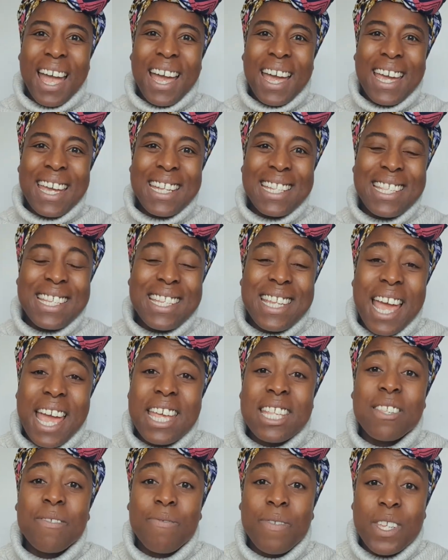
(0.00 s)
In
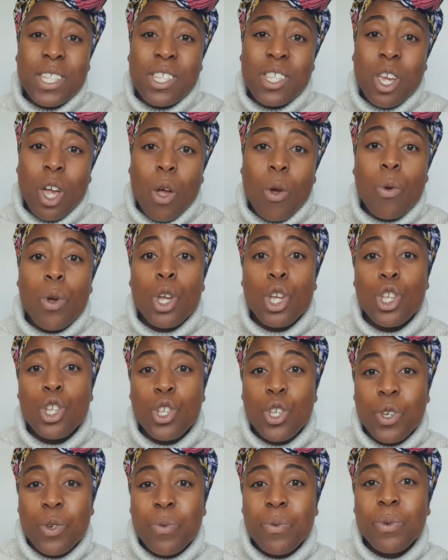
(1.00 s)
today's video,
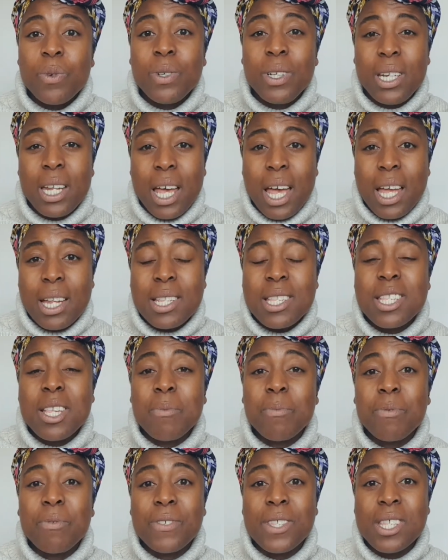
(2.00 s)
you will learn
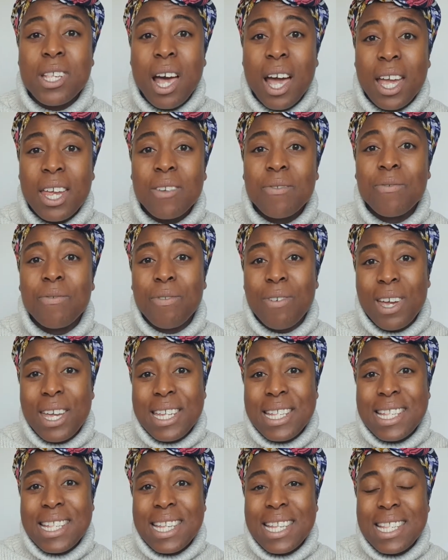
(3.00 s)
some sign
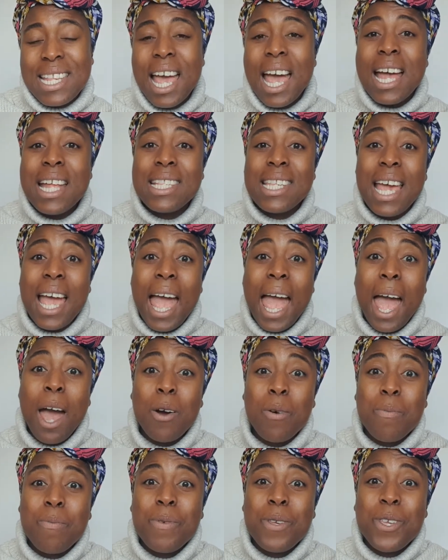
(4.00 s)
phrases to
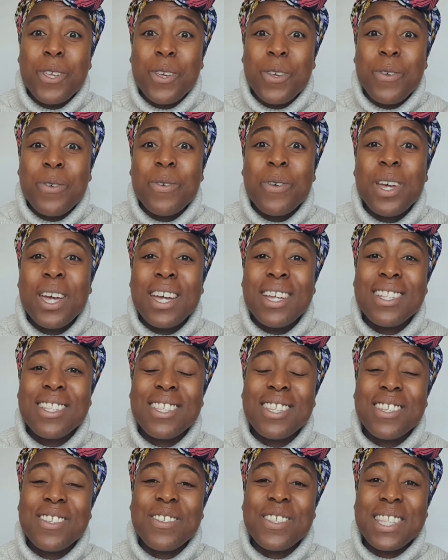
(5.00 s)
help you
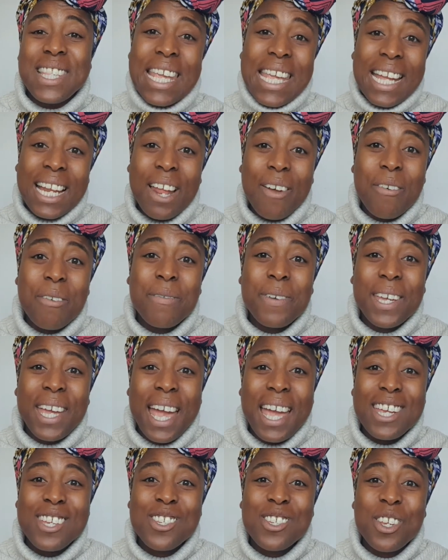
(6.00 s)
to seek
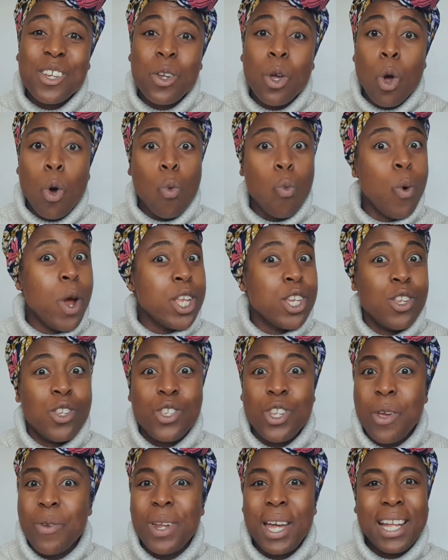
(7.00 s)
clarification when you
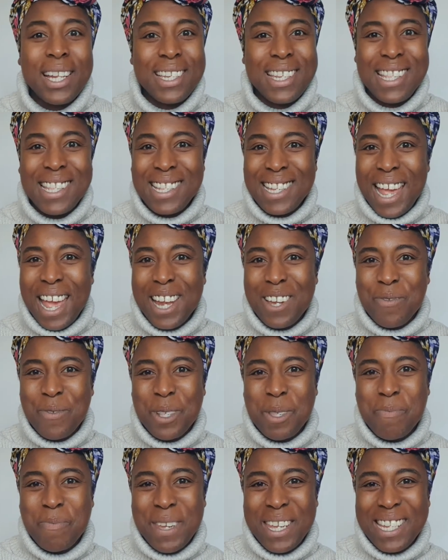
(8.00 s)
don't understand
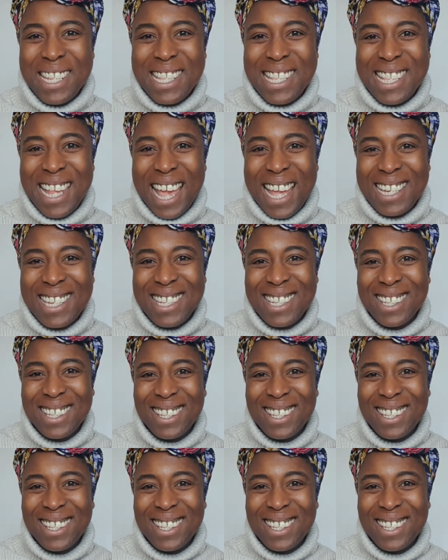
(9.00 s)
what's being said.